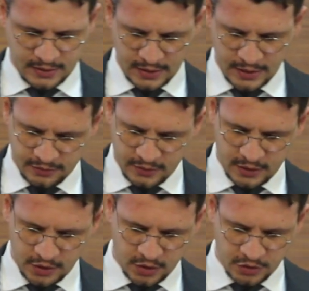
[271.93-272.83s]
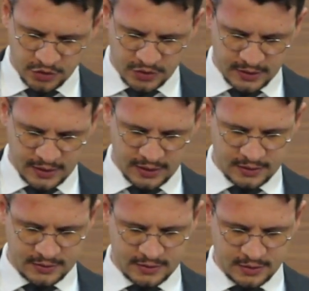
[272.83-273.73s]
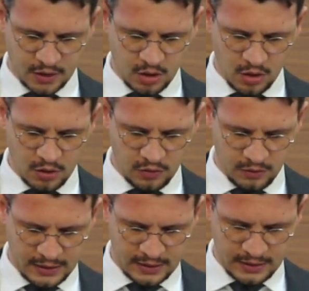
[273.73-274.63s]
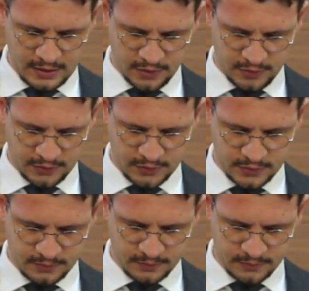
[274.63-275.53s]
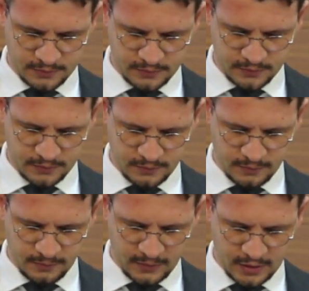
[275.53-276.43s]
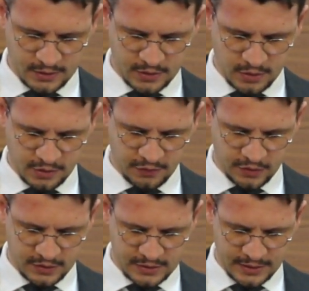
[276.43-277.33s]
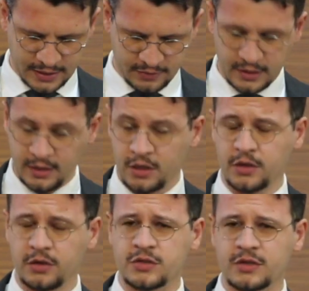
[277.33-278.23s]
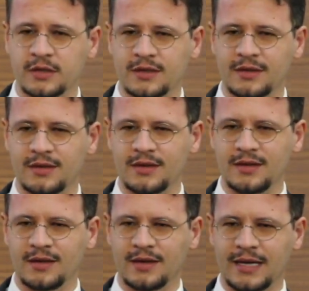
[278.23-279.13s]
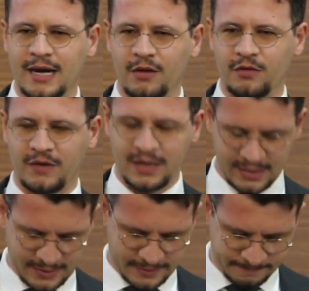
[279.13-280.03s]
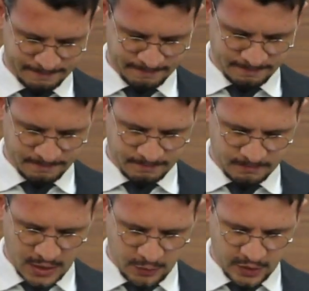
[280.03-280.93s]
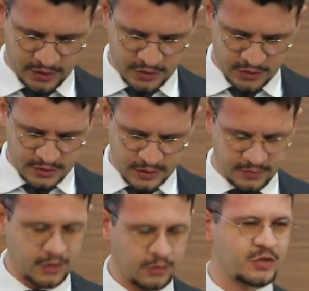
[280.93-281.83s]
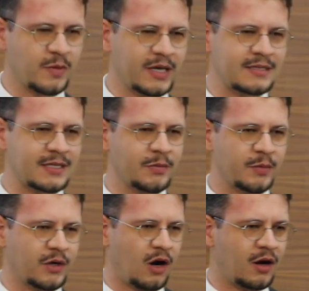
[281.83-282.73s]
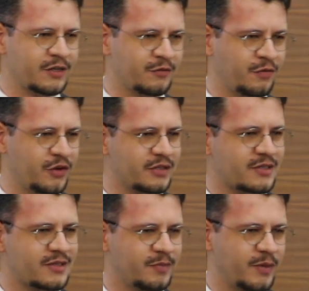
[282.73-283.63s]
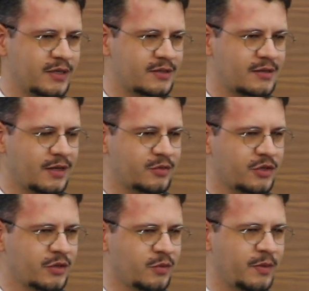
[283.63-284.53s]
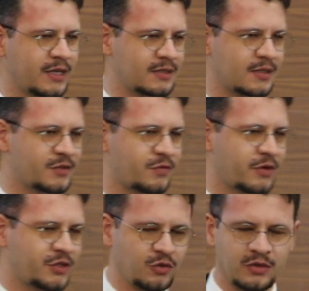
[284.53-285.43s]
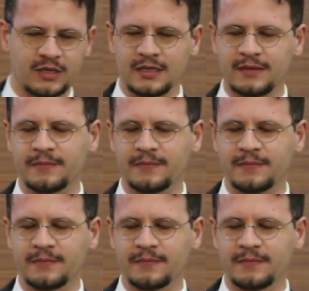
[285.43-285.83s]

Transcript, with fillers: at the inclusion as co heirs. Let's look firstly at the inclusion clarified. Now, we're going to do something which may seem a bit odd at first, but I'm sure it will make sense very shortly.